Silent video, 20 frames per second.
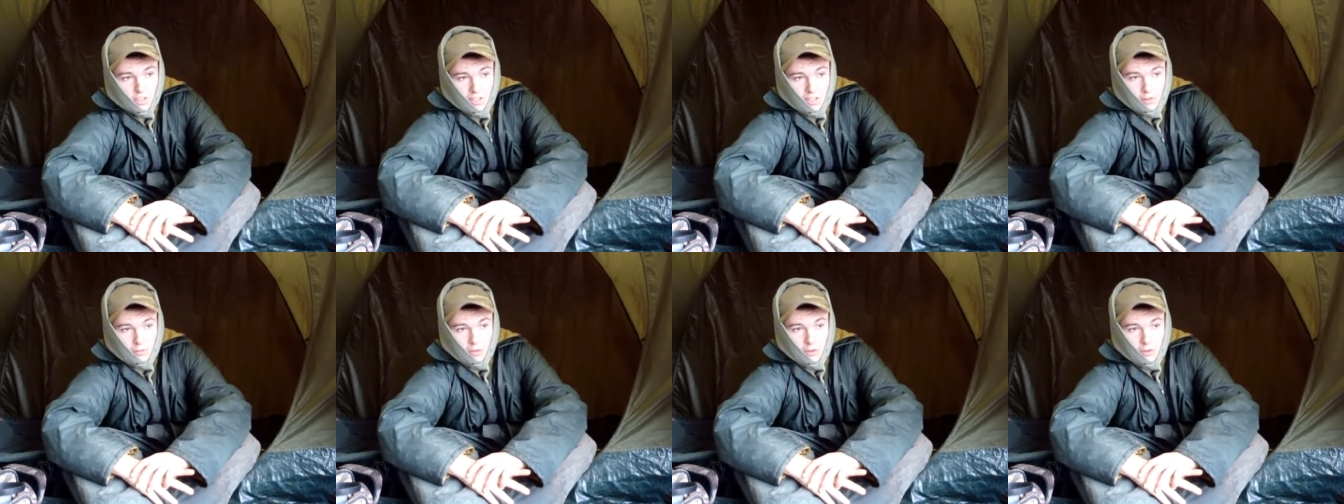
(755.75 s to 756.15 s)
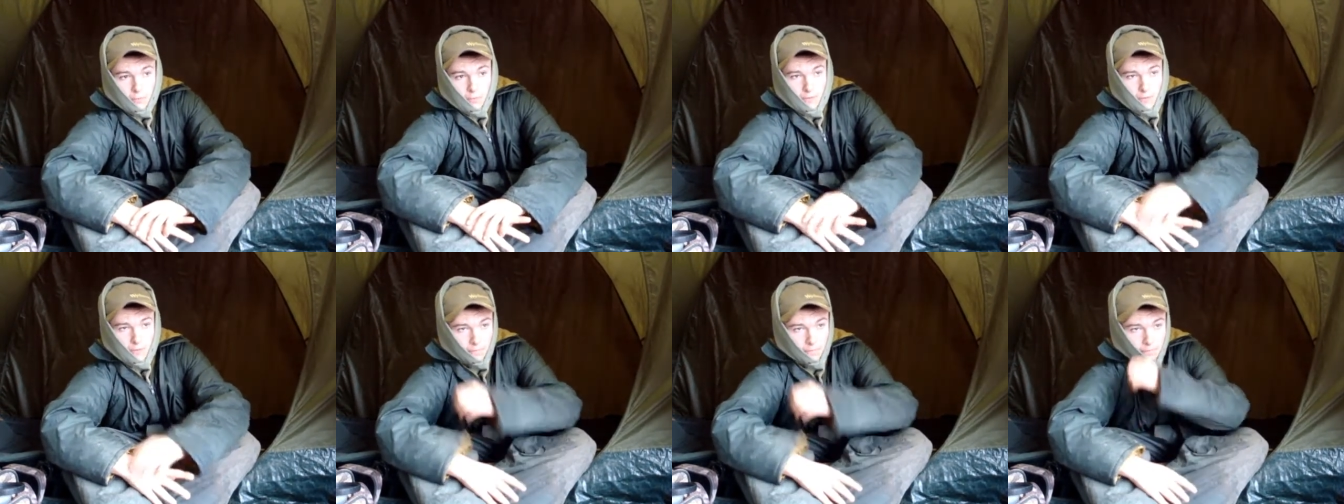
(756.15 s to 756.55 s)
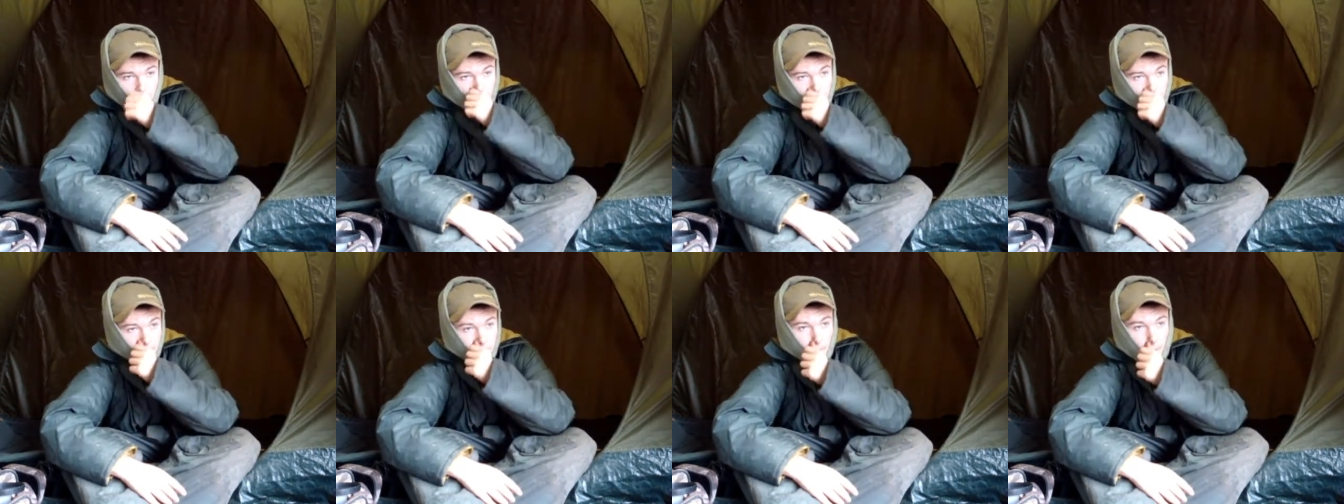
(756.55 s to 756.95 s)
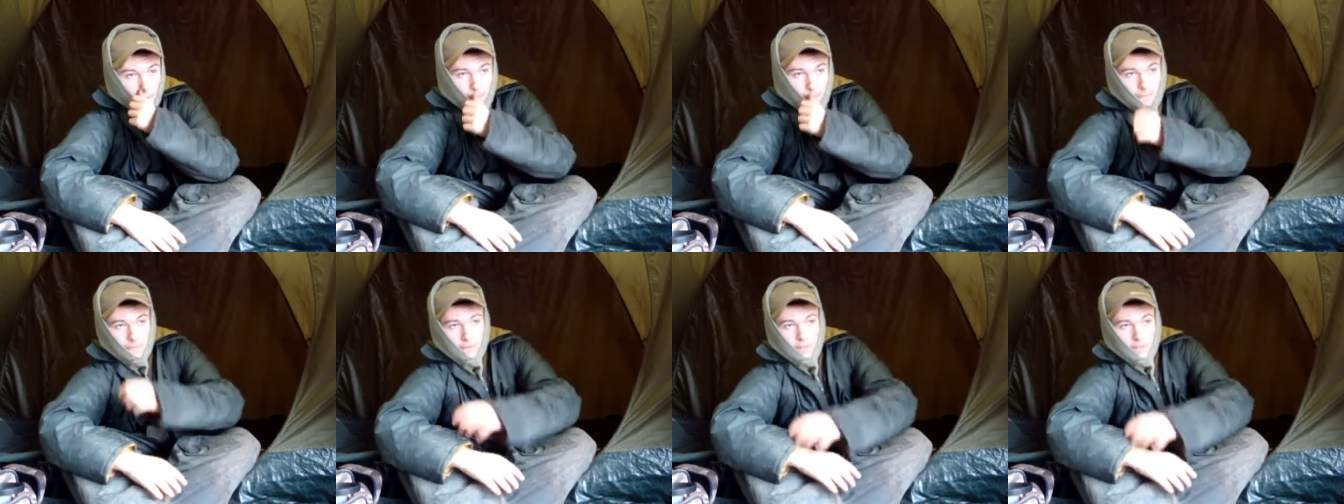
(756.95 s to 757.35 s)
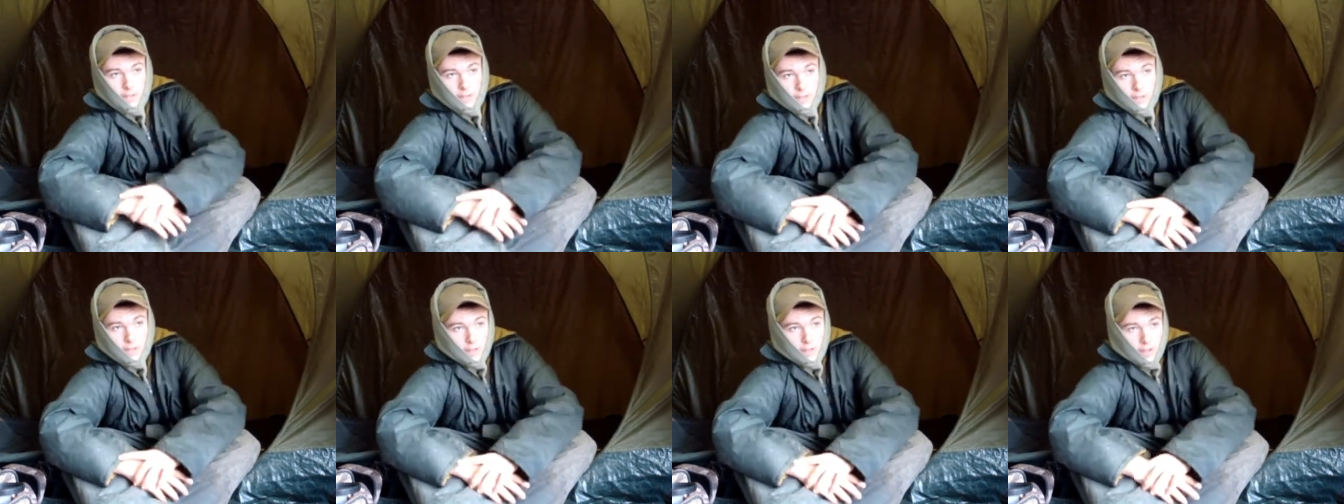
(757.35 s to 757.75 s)
Now on the
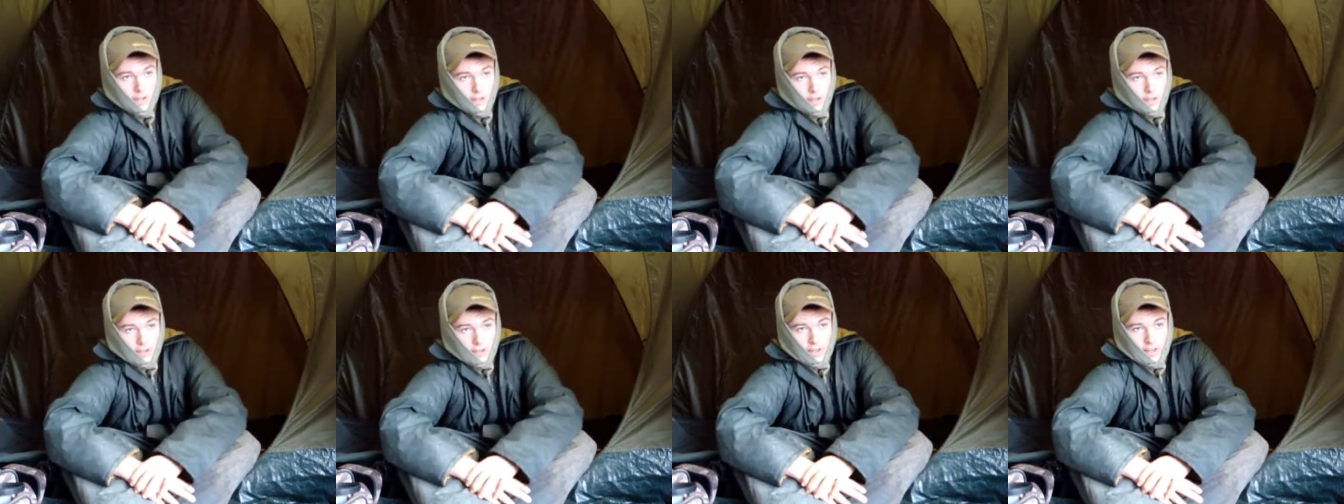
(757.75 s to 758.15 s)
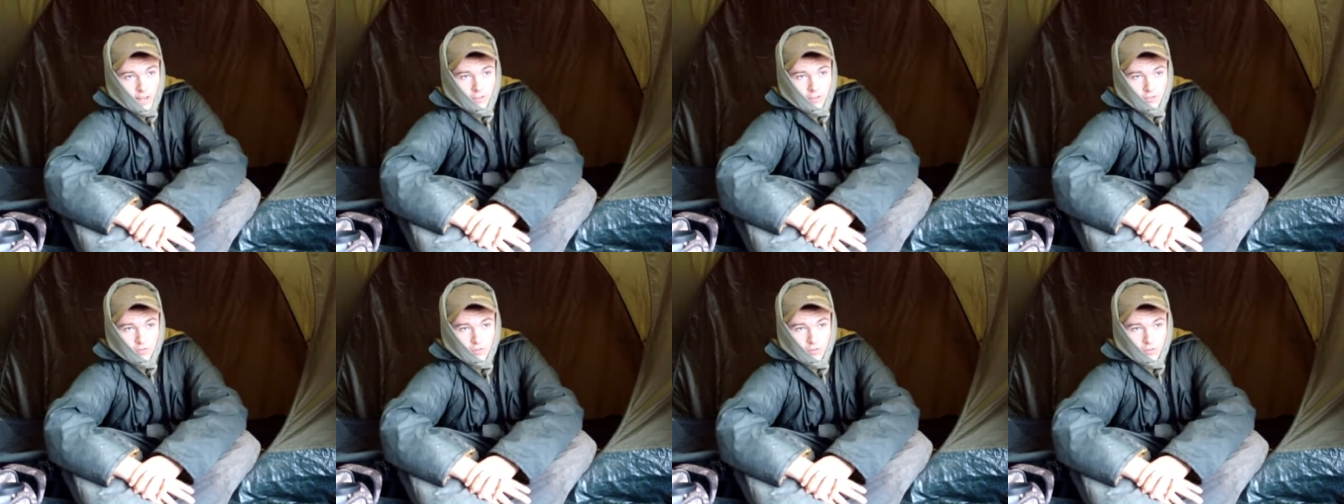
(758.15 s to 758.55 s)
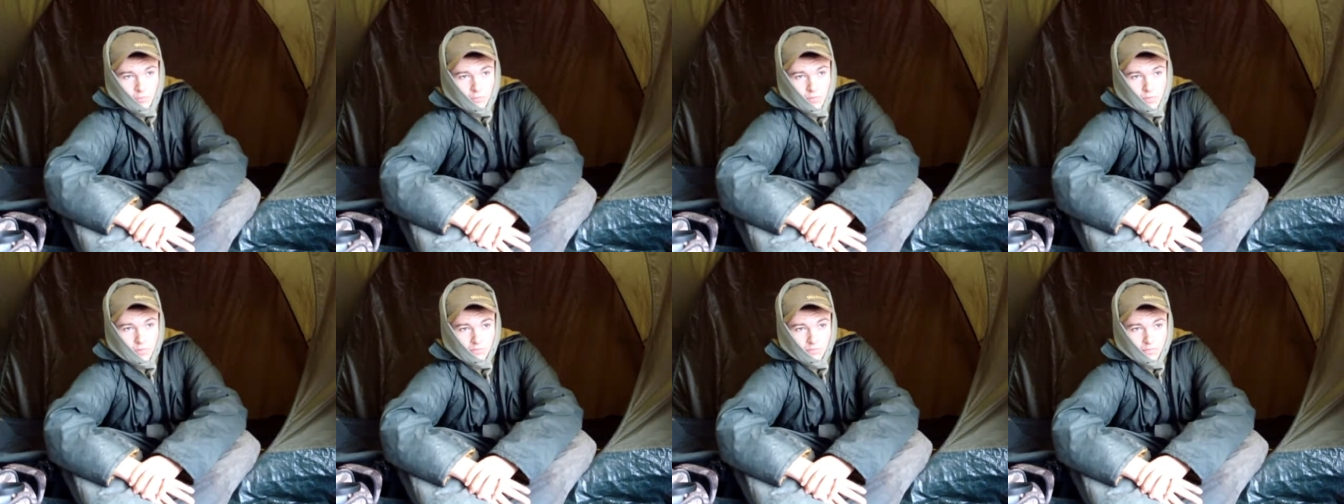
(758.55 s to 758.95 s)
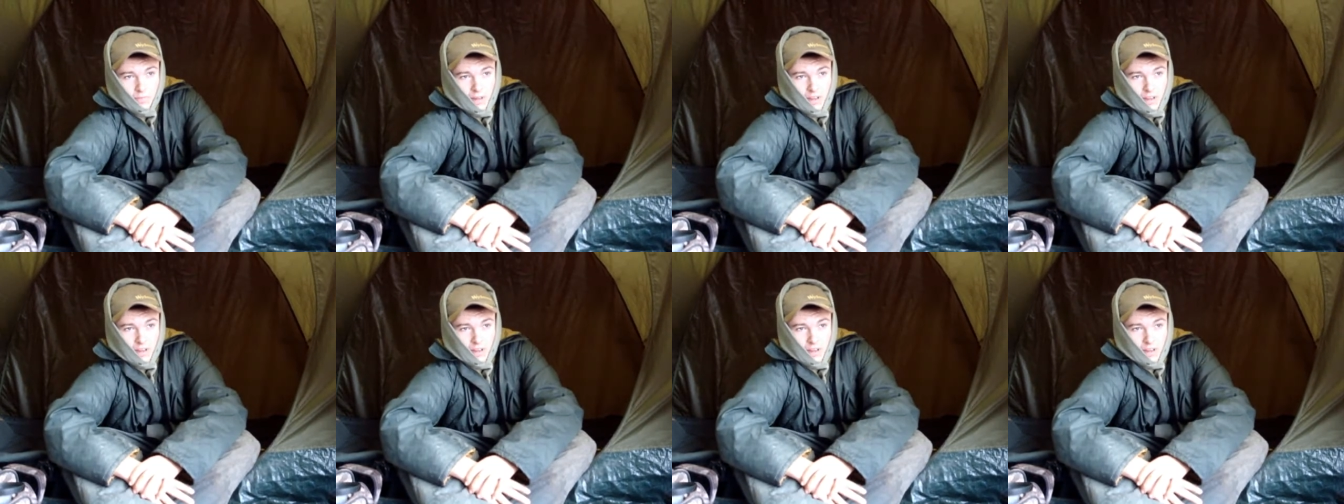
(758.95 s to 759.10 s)
feed, now it's dropped